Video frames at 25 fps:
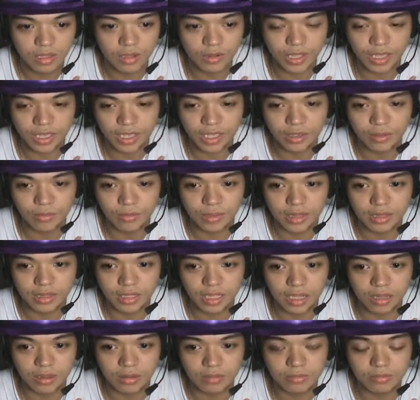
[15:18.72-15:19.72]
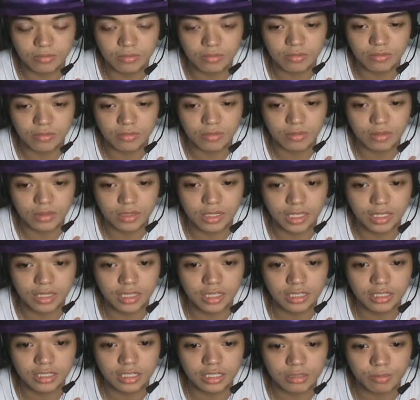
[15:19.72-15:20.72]
Okay, he went that. Did
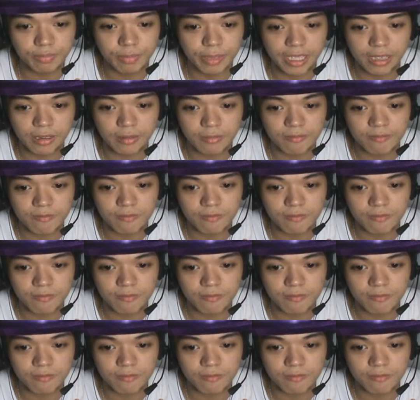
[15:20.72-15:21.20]
he just be?